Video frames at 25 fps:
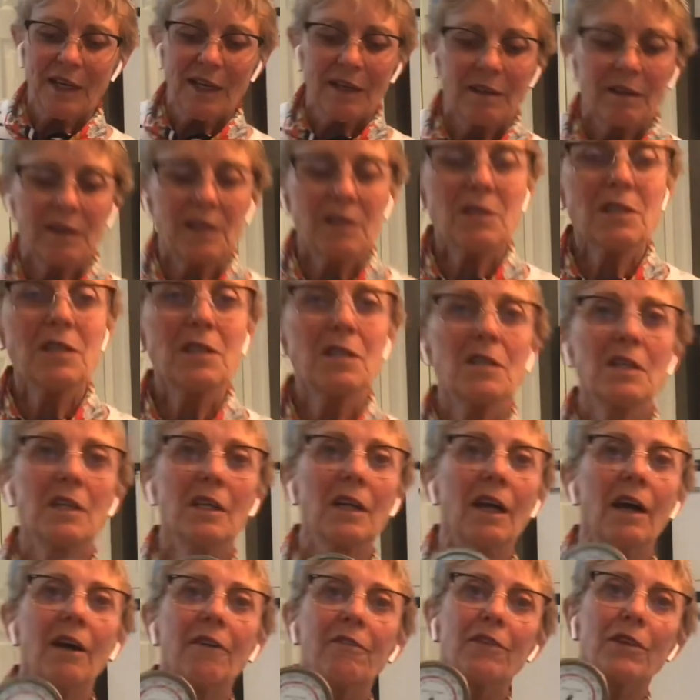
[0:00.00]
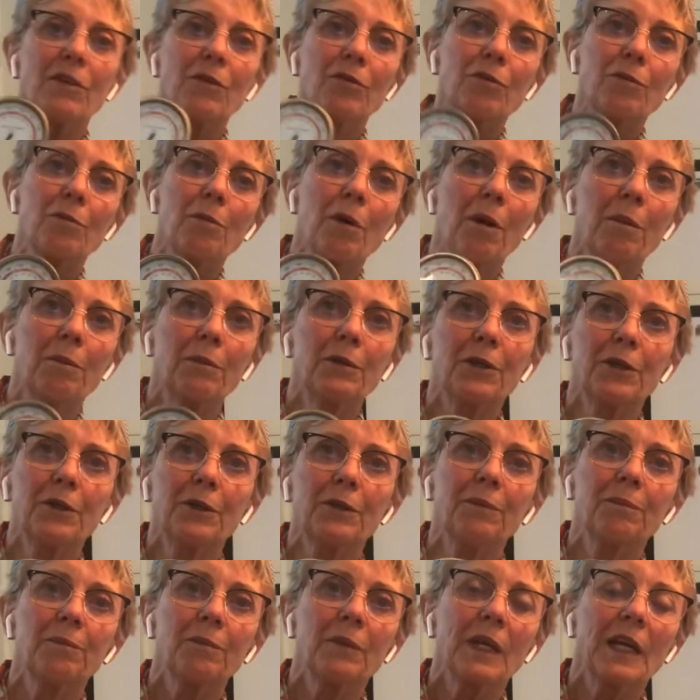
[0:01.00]
This is an oven thermometer.
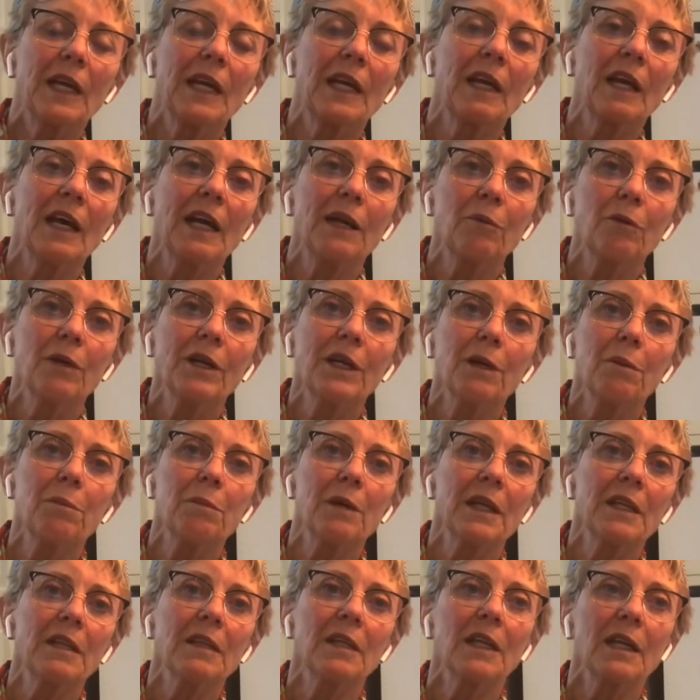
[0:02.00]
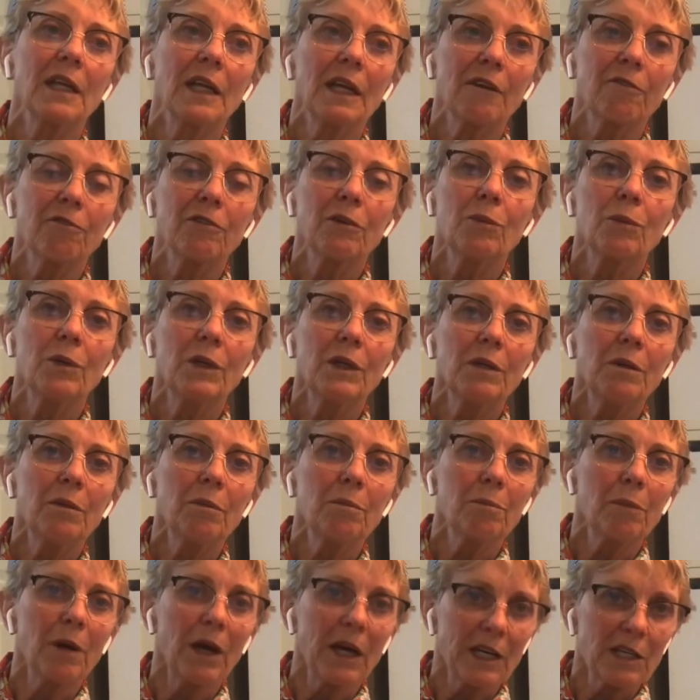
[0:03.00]
And I recommend that everyone
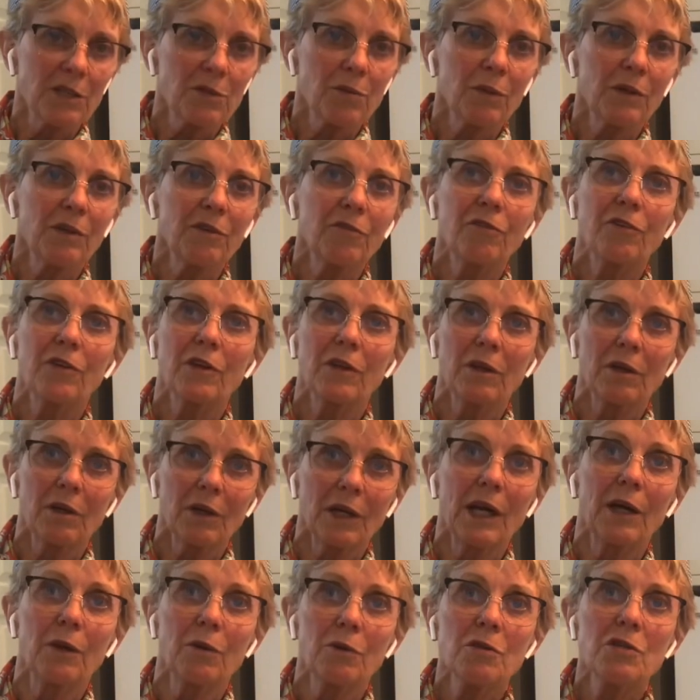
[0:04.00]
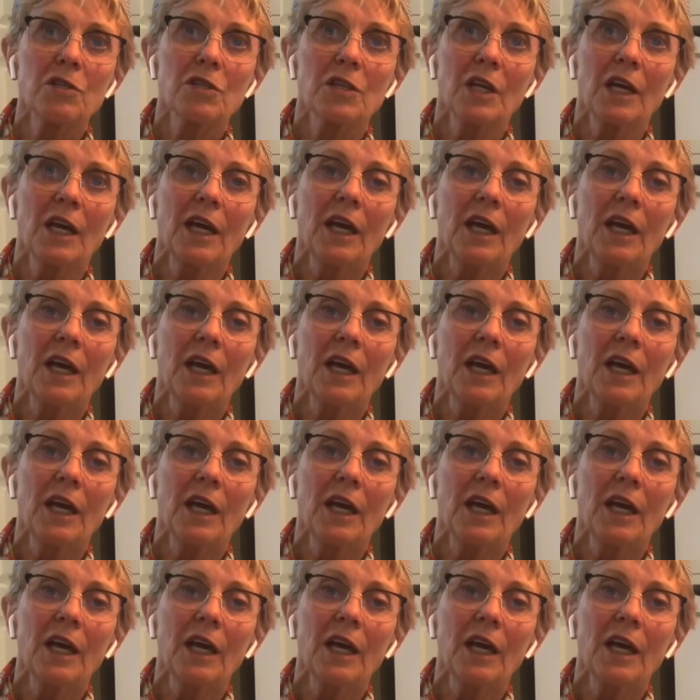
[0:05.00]
buys one for their house